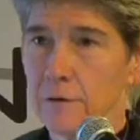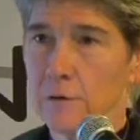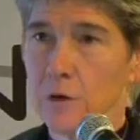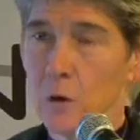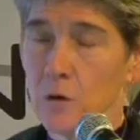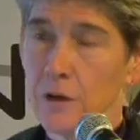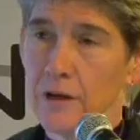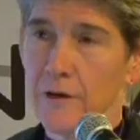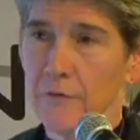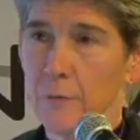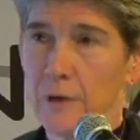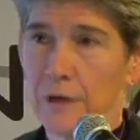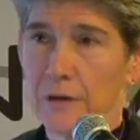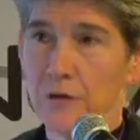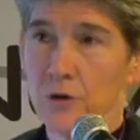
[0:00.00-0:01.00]
Local
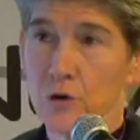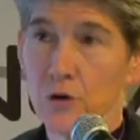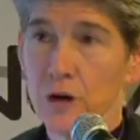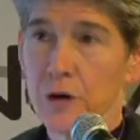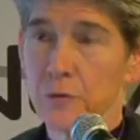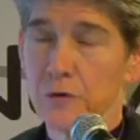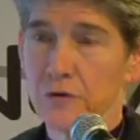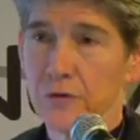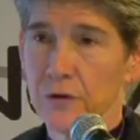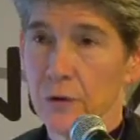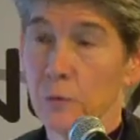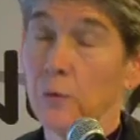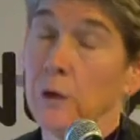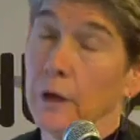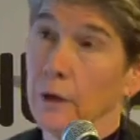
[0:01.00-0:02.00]
government in Ukraine
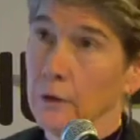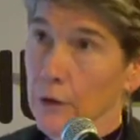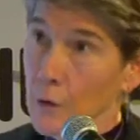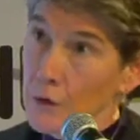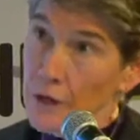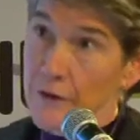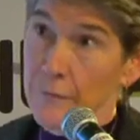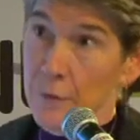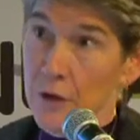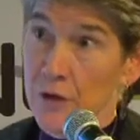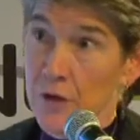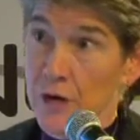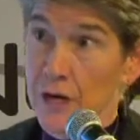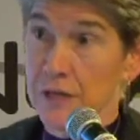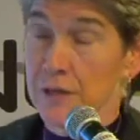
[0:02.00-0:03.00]
local government in
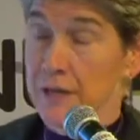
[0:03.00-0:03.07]
the United